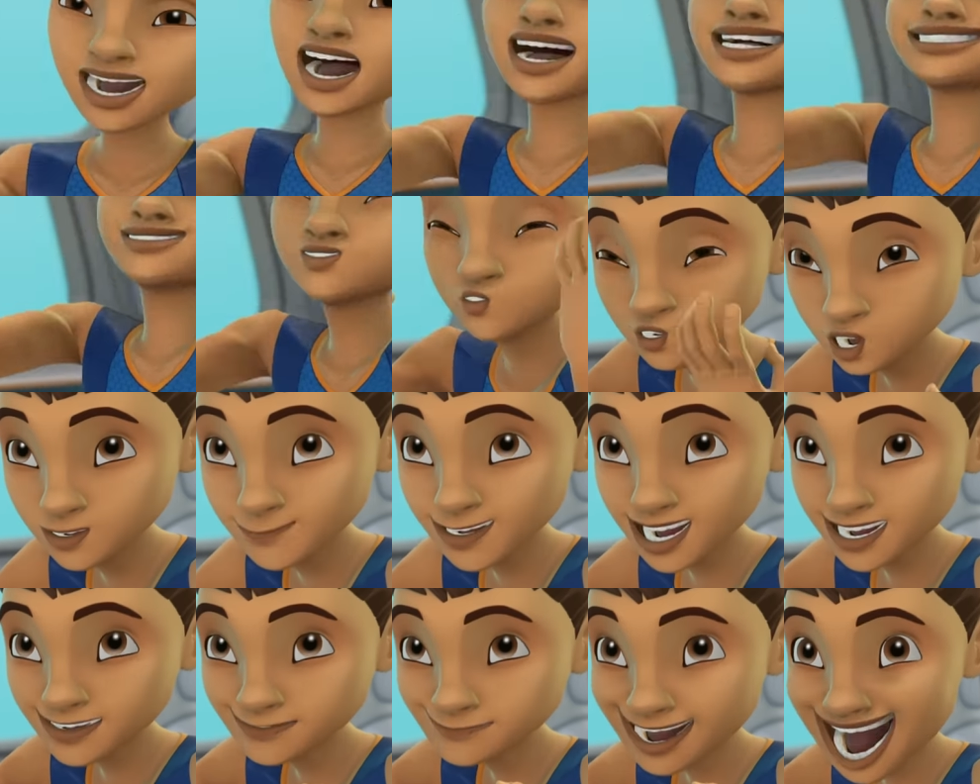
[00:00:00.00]
It's a
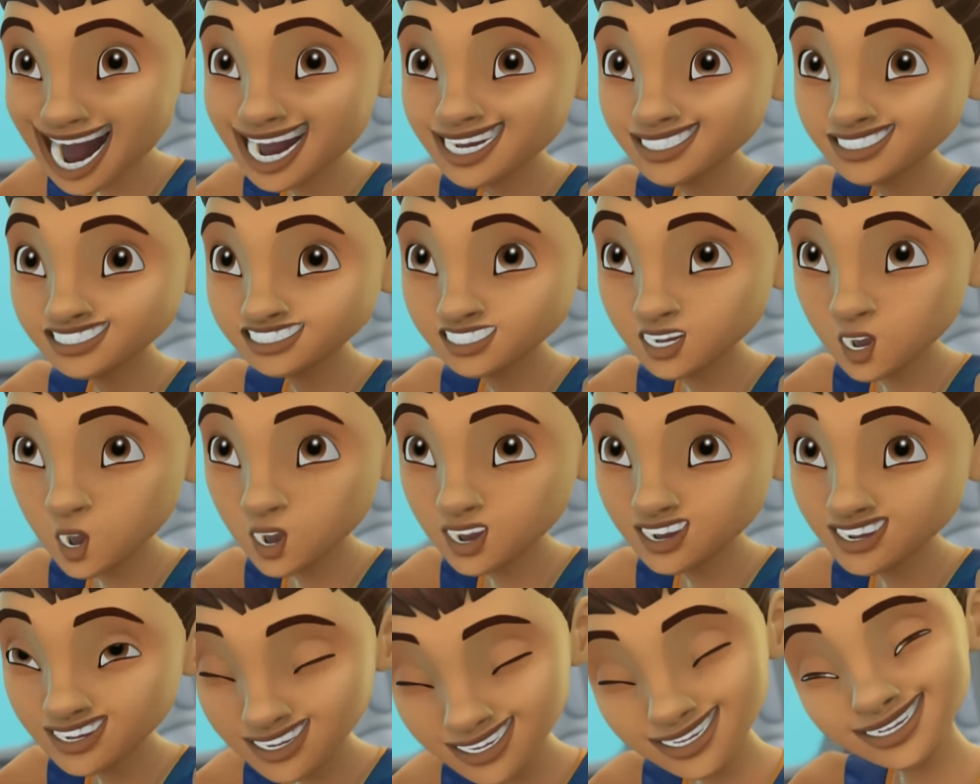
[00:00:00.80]
criminal
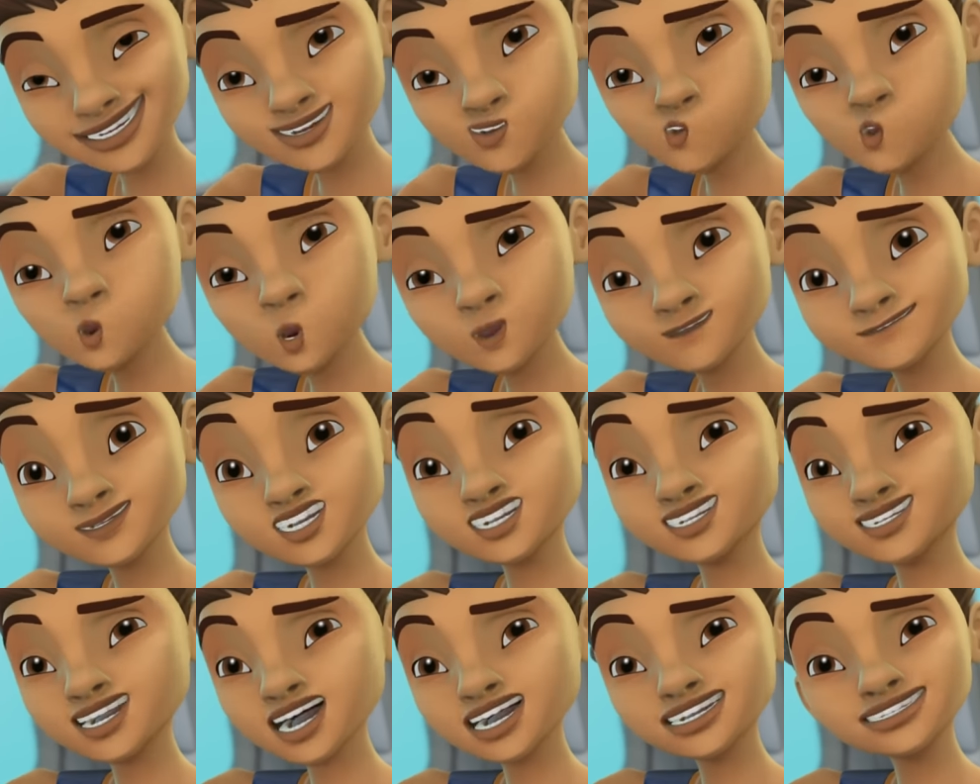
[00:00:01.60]
masterstroke. You're the
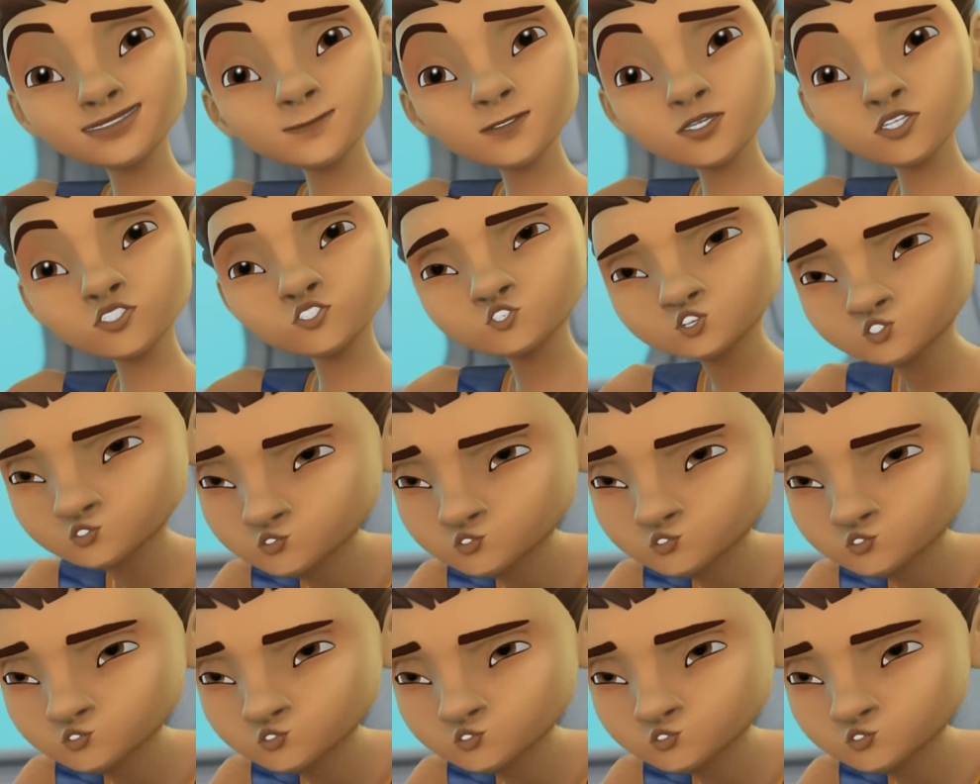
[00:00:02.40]
very last person